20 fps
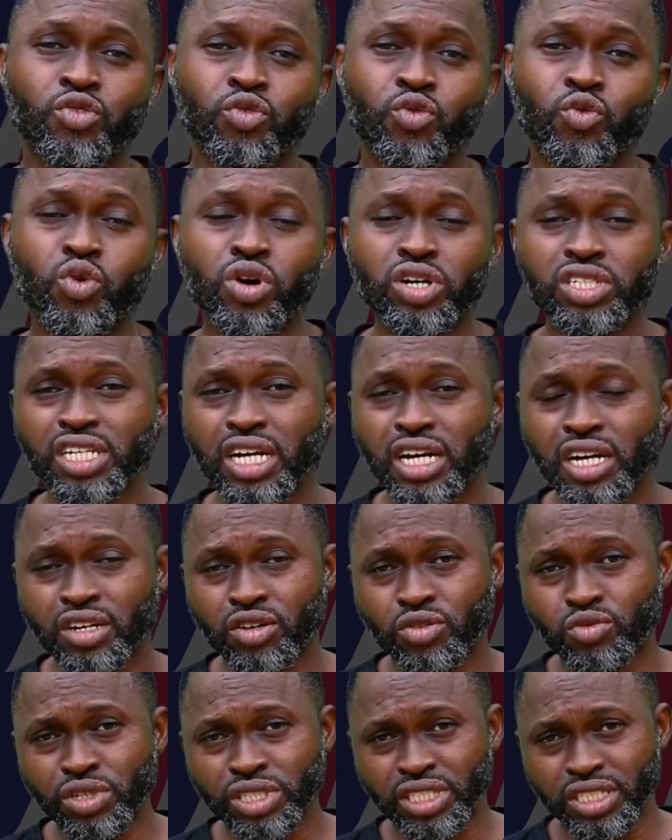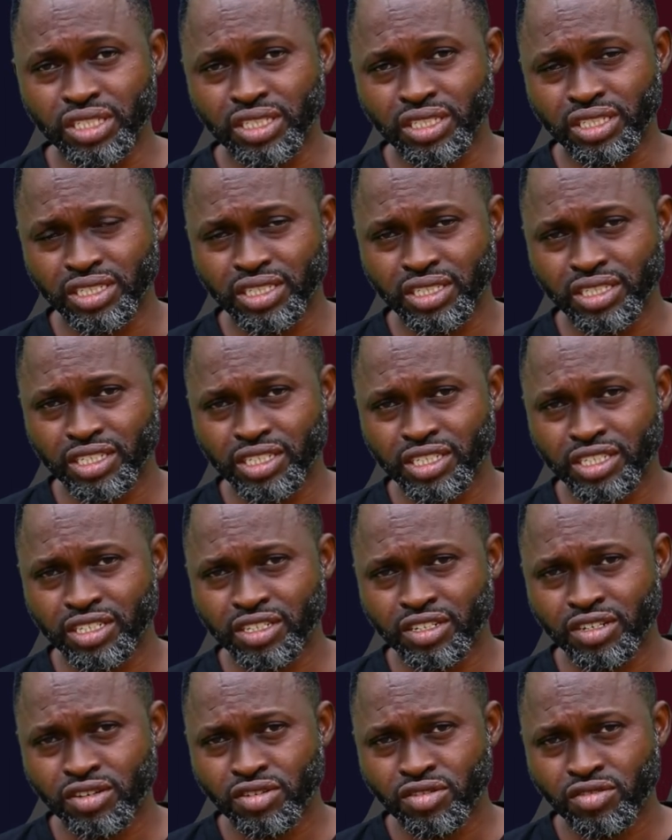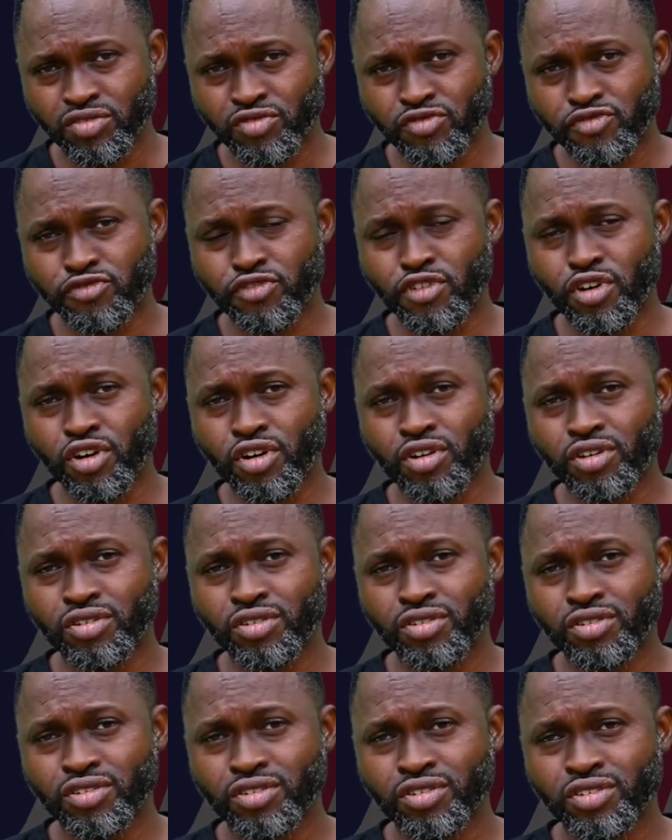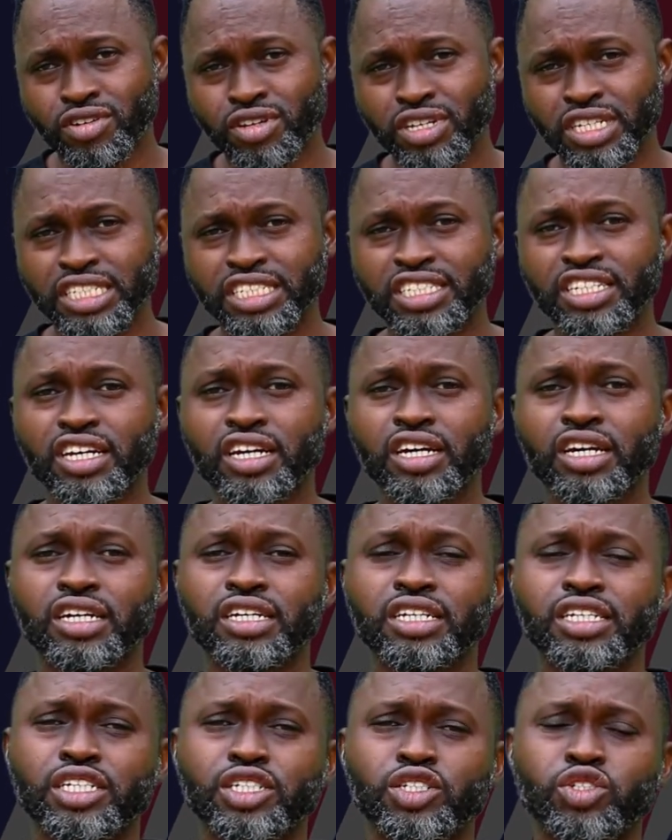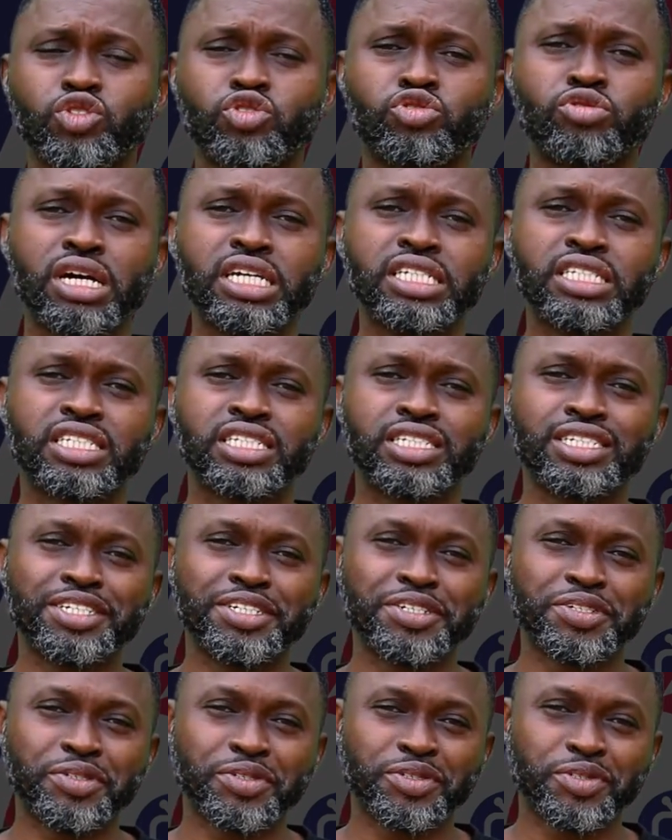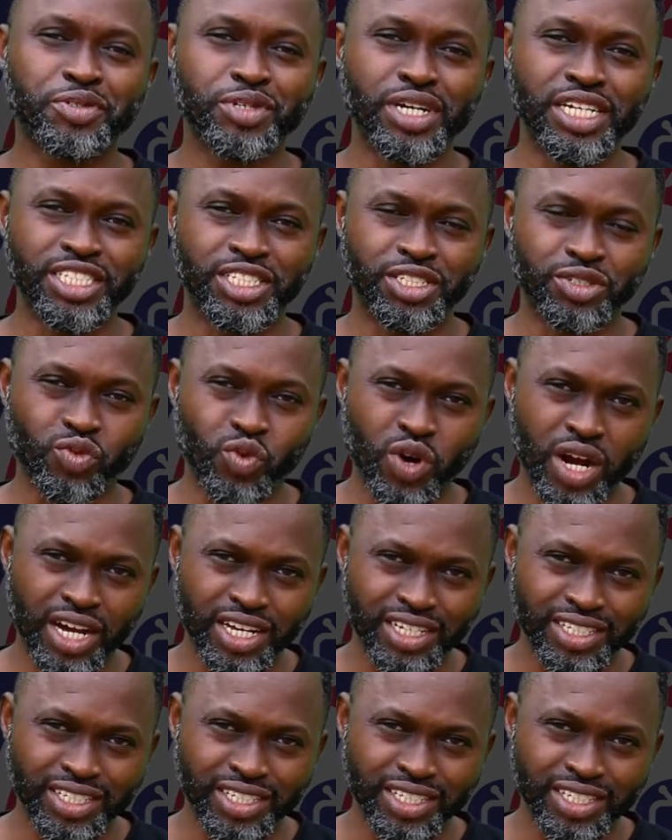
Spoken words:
what are your wishes for year 2021?